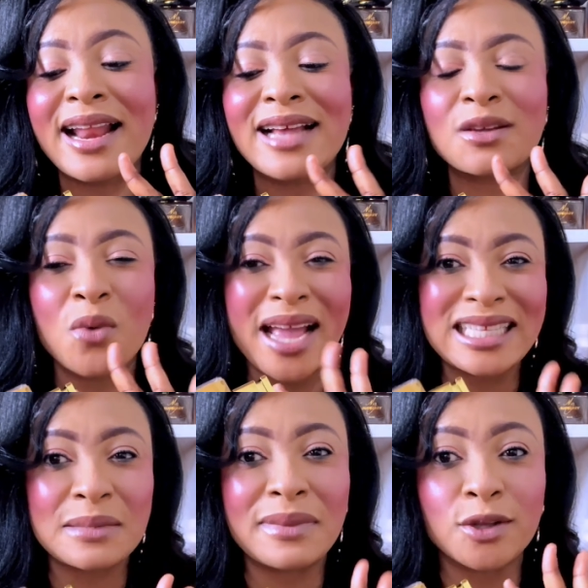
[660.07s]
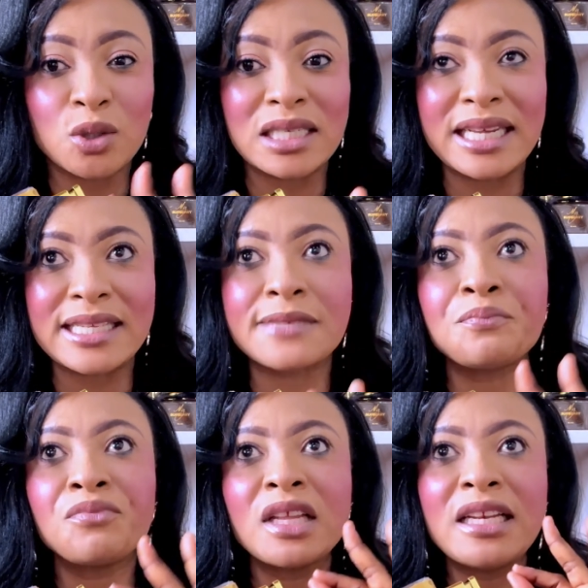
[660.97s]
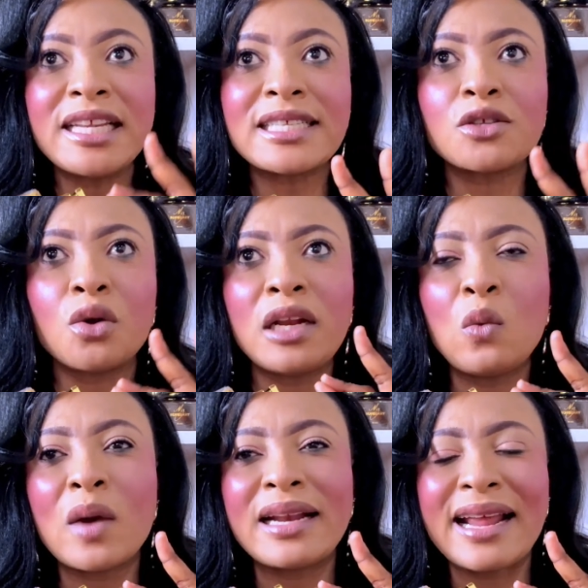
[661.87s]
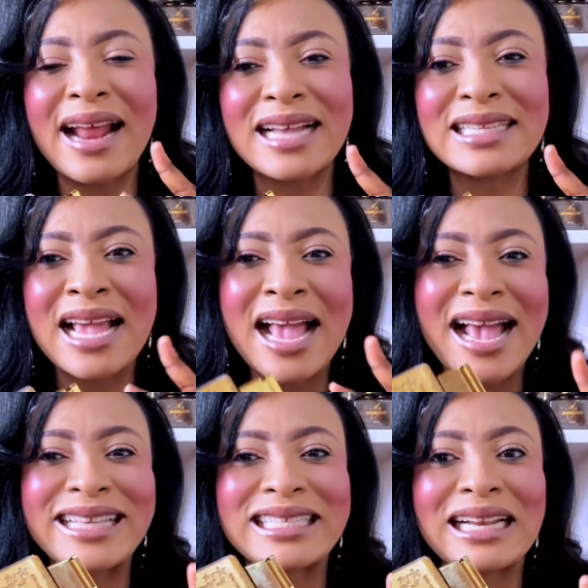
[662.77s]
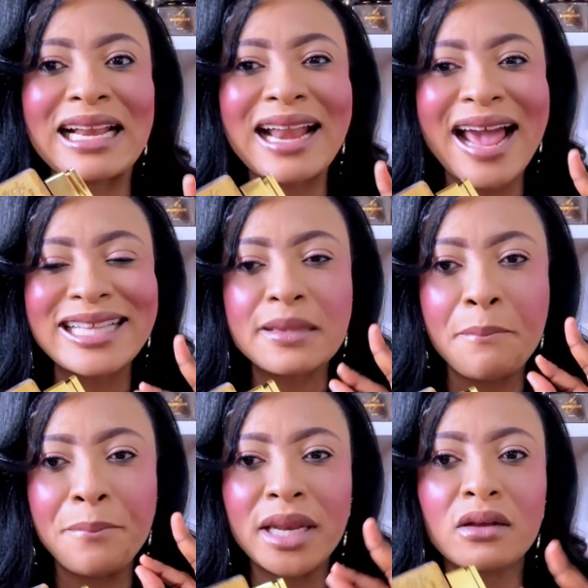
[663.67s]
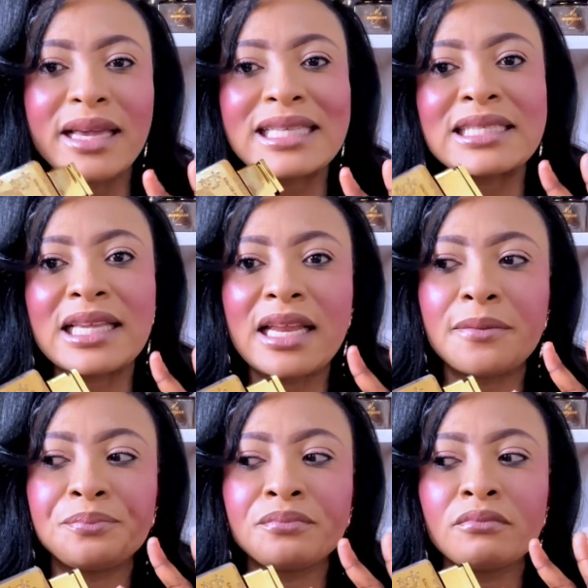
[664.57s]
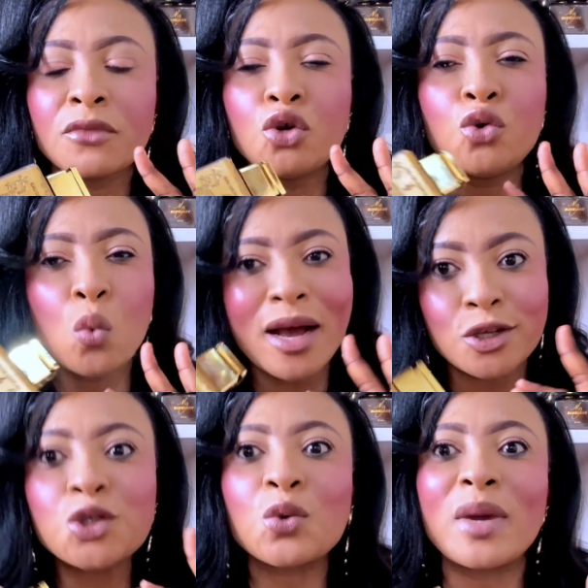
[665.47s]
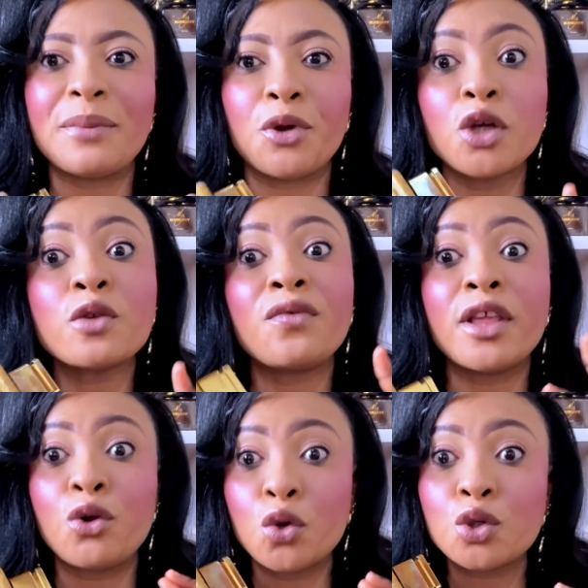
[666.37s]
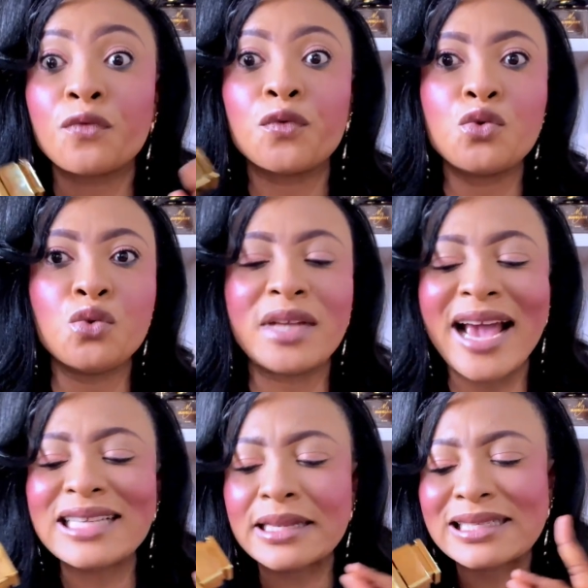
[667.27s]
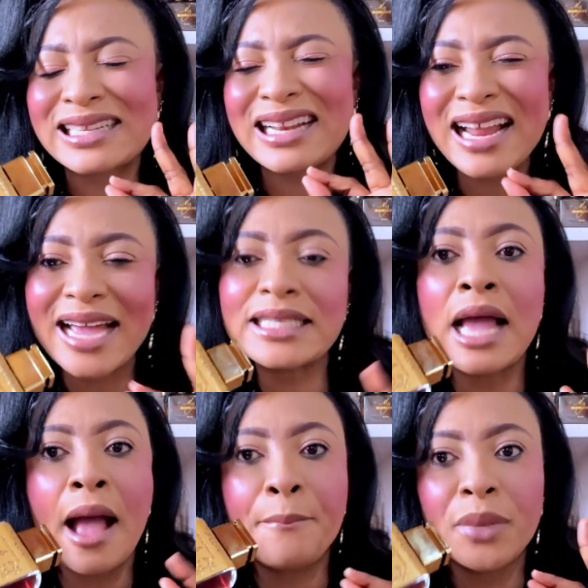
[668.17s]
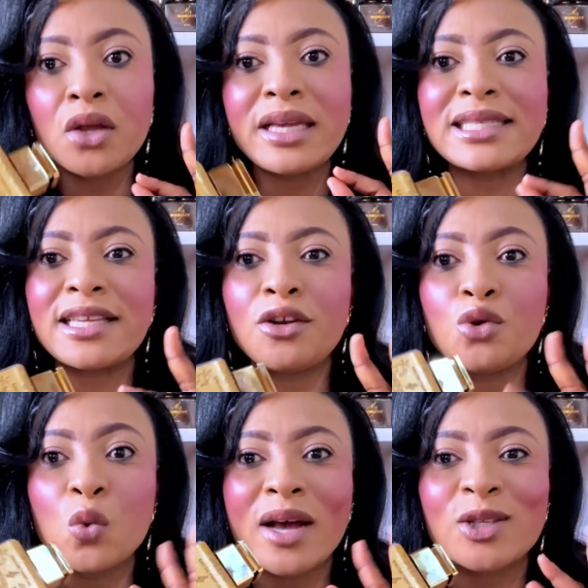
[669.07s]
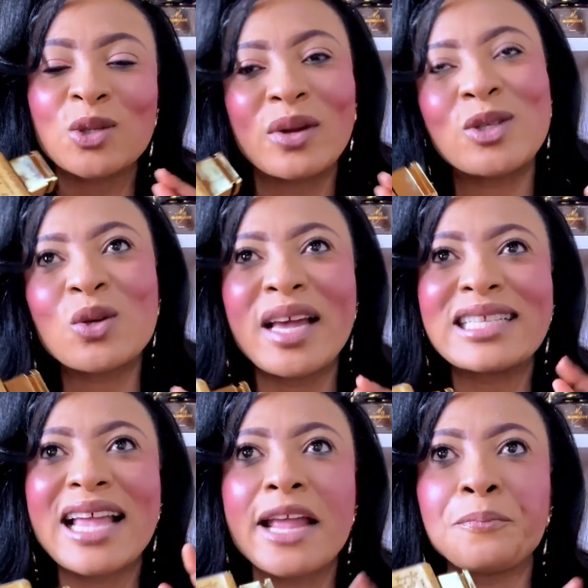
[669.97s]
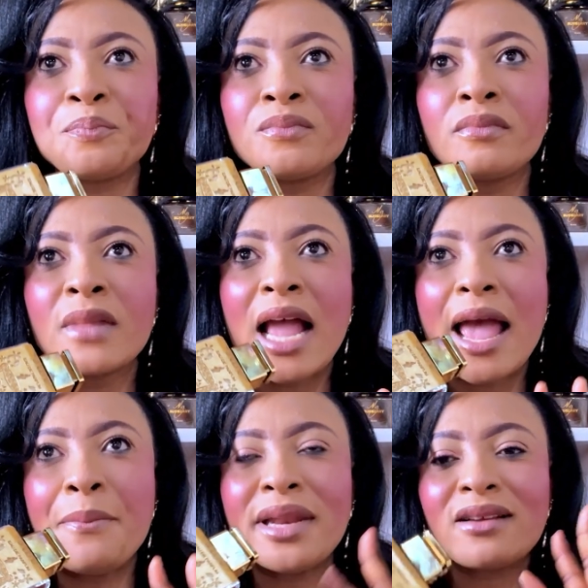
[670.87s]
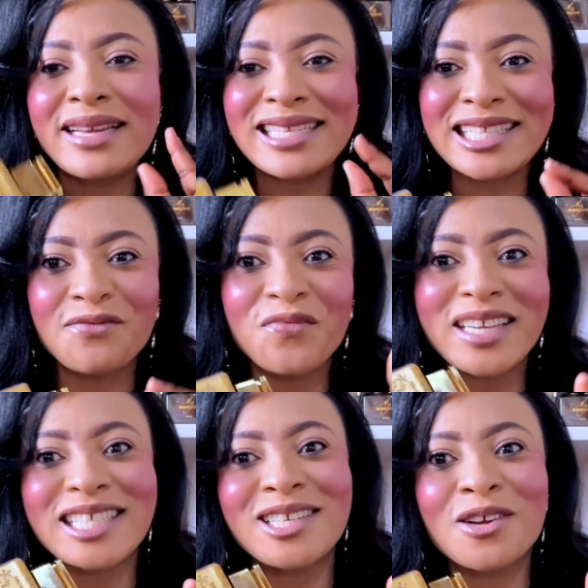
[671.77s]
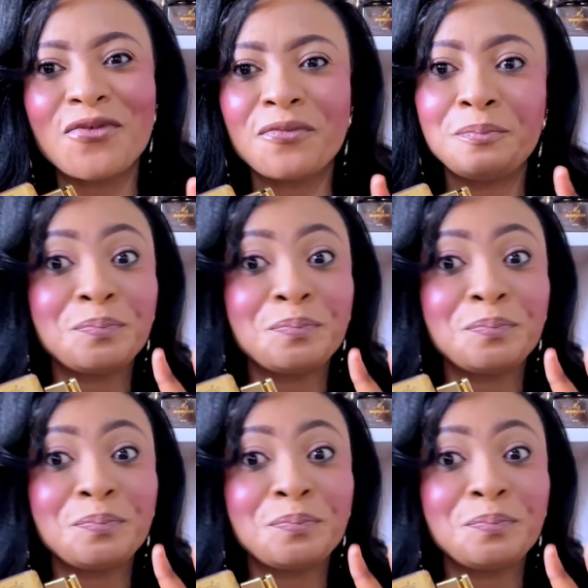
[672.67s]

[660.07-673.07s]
are quite similar to this is the only one that has a slight Middle Eastern nuance to it because of the note of oud. It has a slight Middle Eastern nuance to it. So it's like a Middle Eastern version of